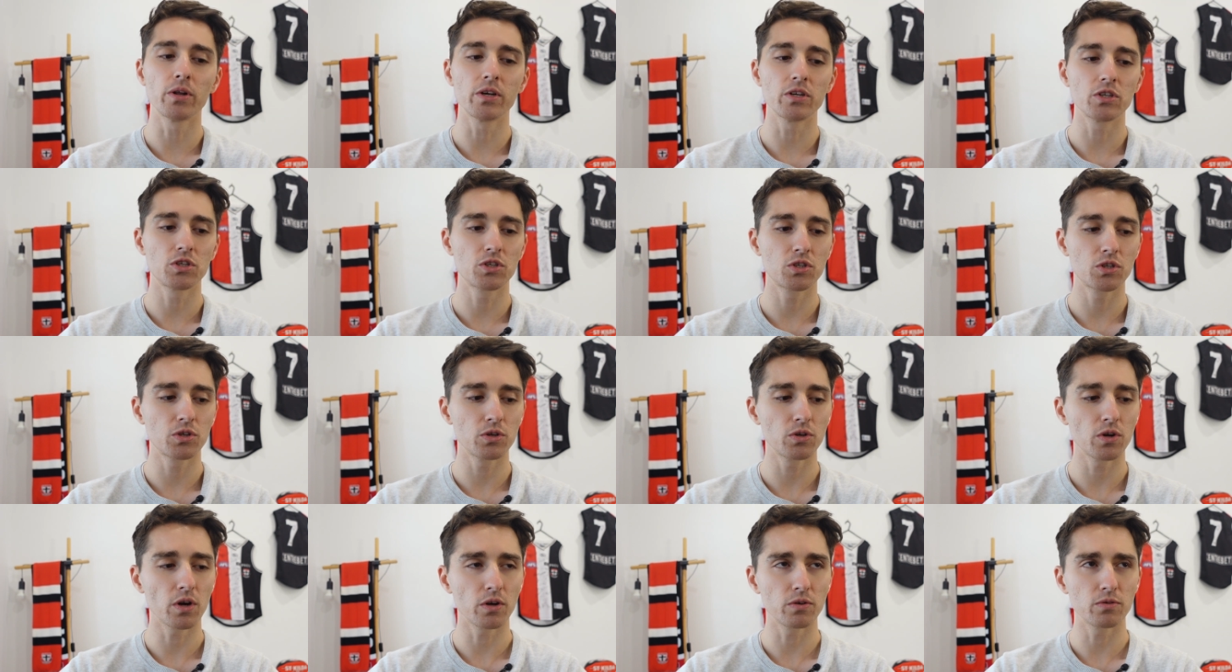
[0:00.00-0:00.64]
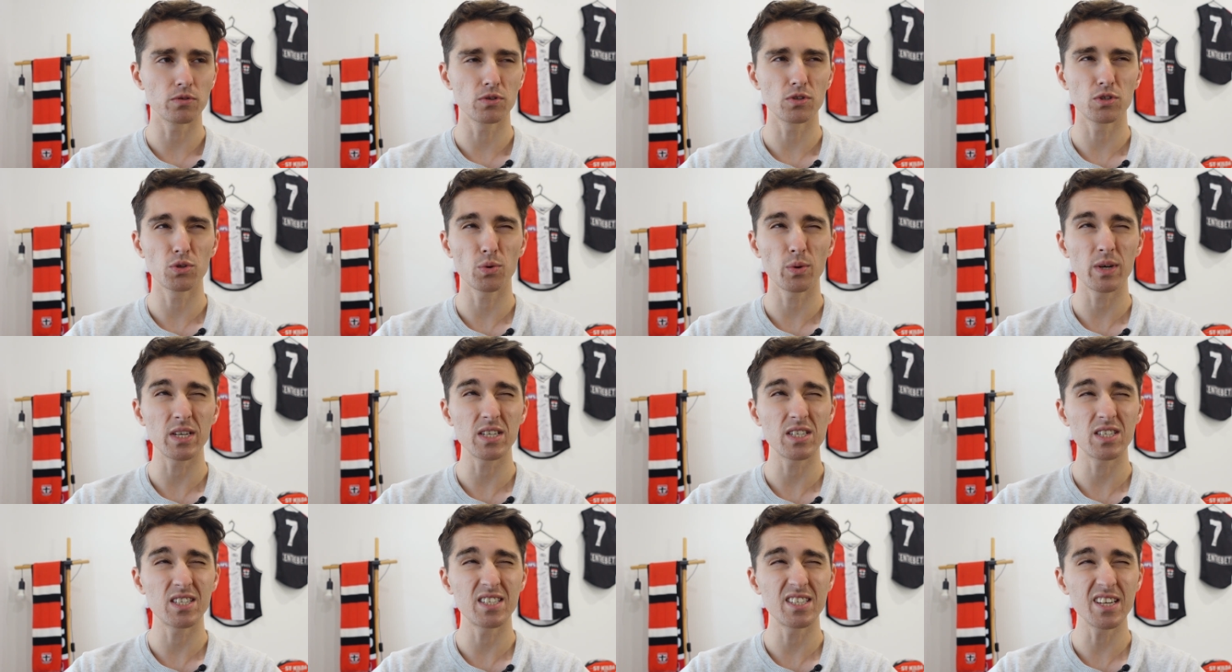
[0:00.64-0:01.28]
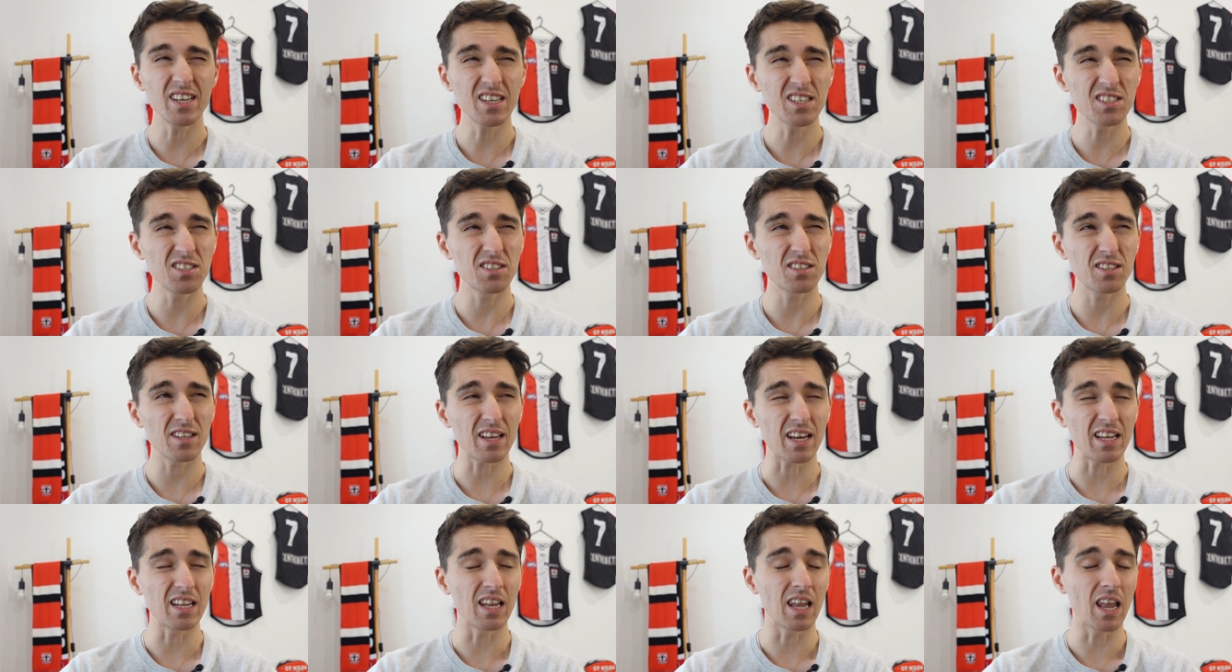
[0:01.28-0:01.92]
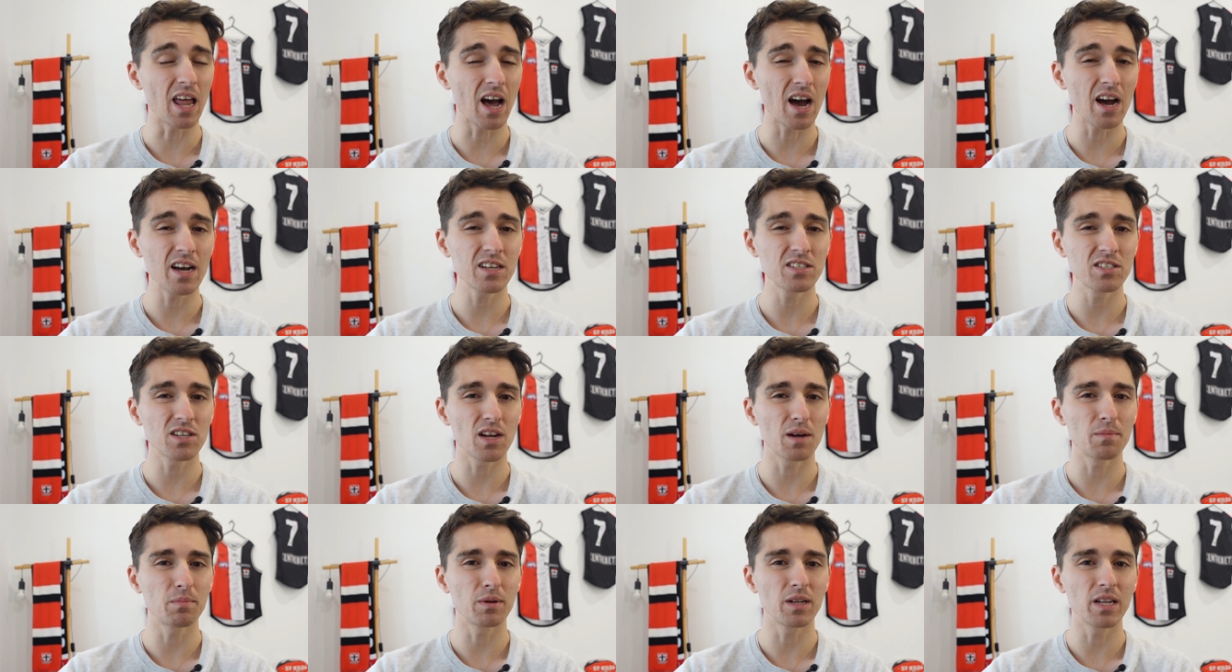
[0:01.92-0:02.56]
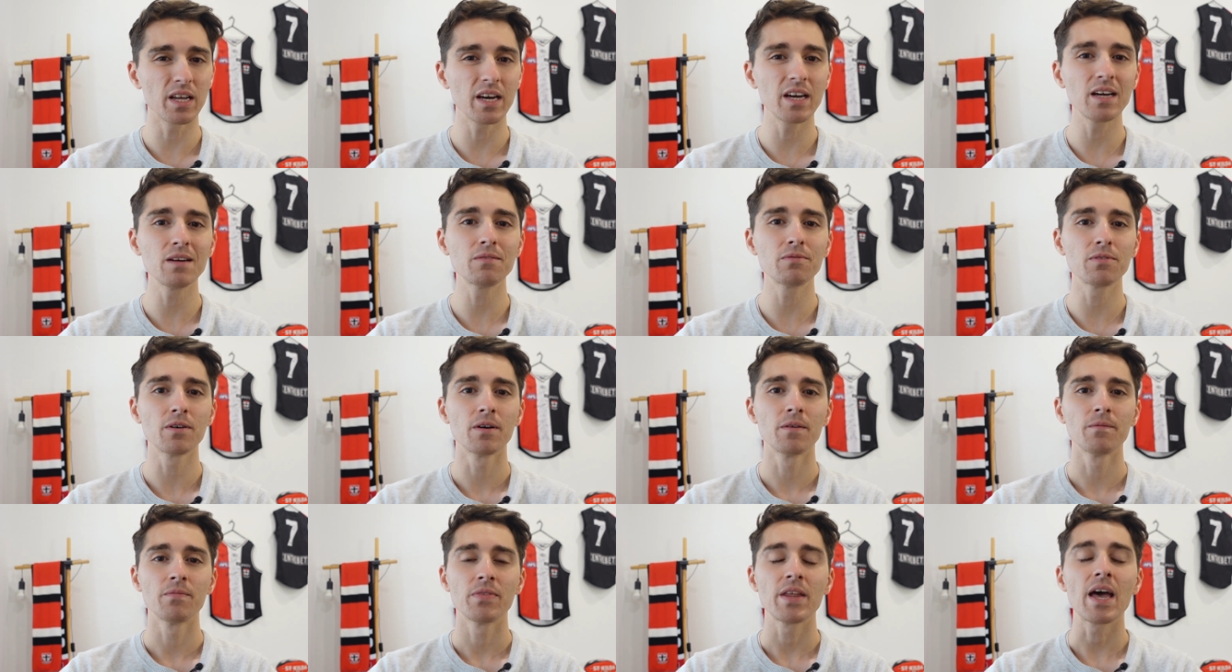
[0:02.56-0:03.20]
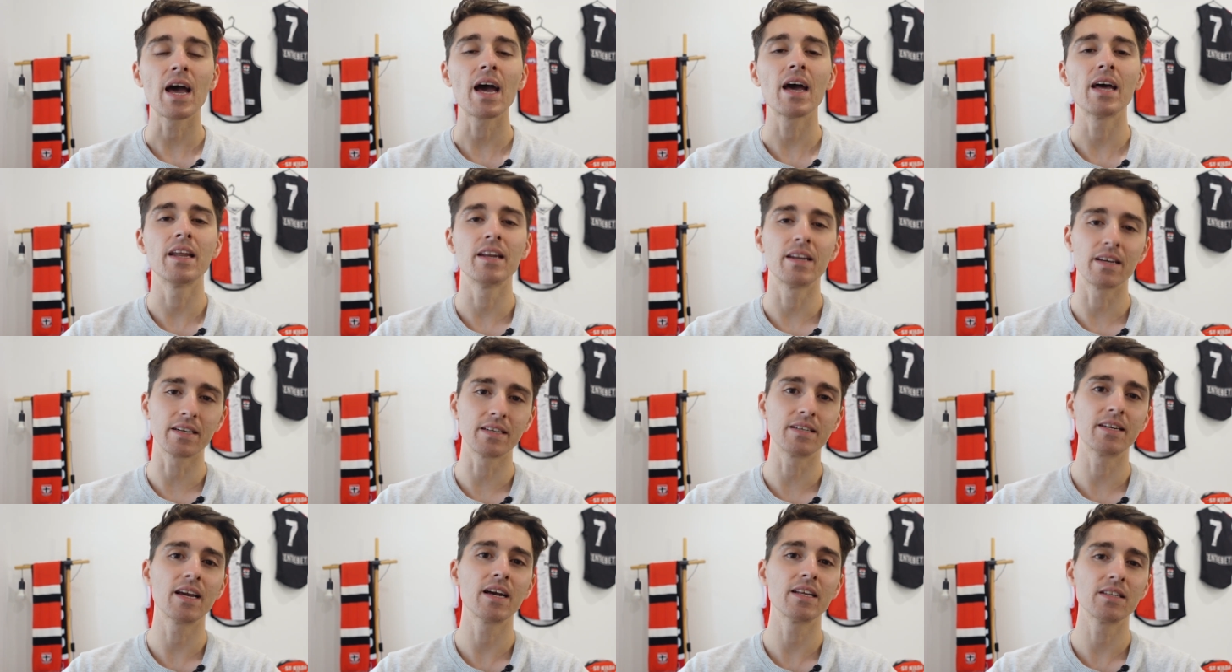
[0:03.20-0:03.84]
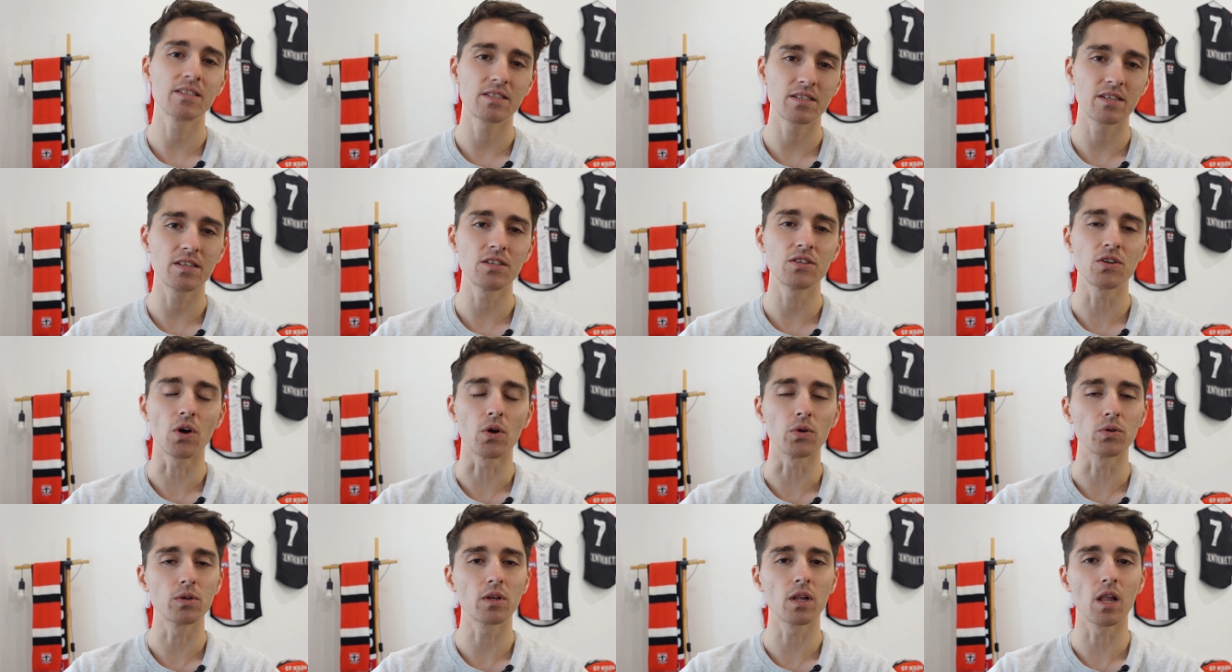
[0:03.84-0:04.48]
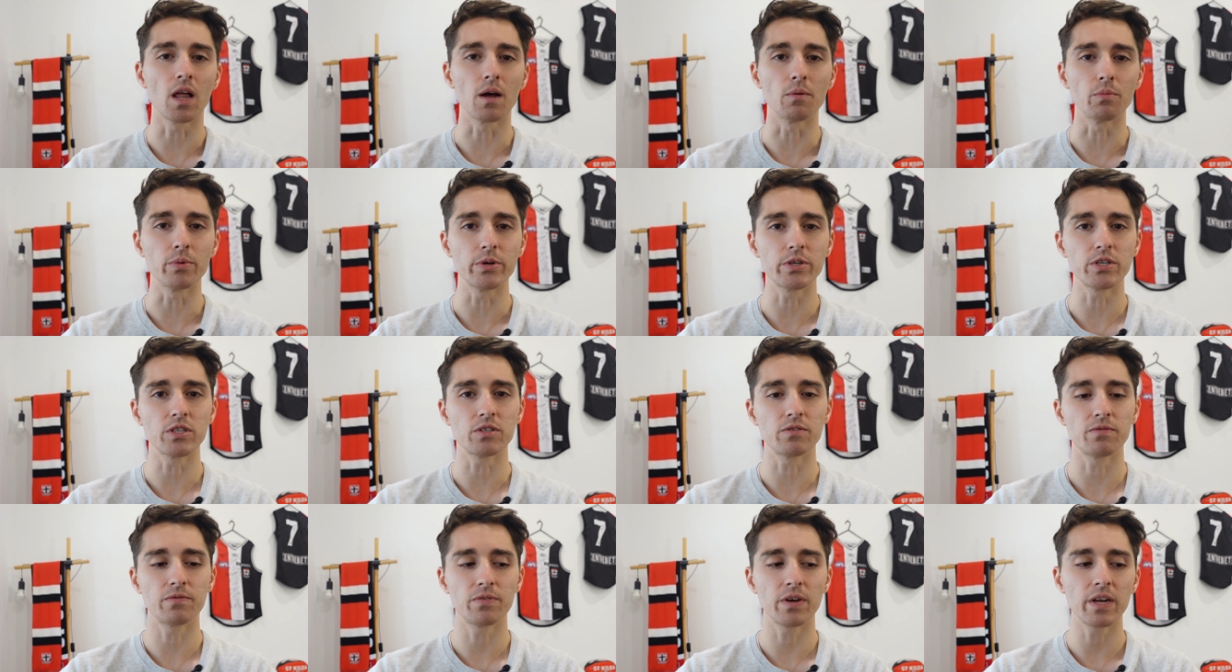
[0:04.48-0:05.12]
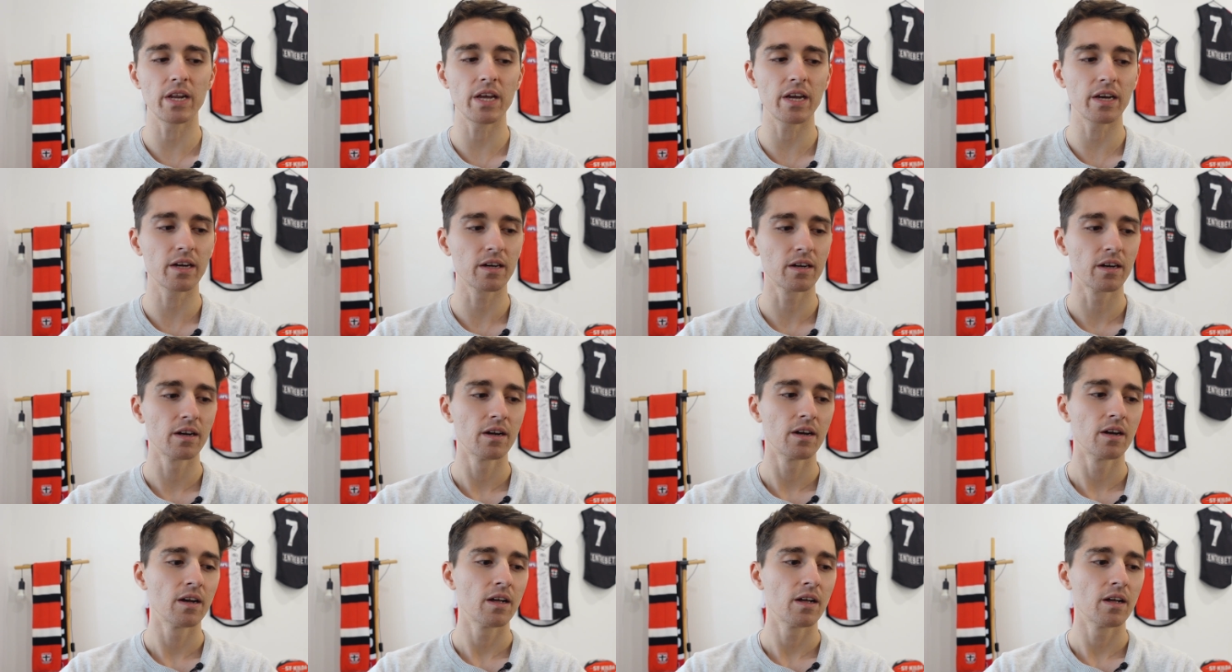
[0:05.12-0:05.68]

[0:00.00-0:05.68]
He's 226th and last, I believe and against his old club, which is fitting.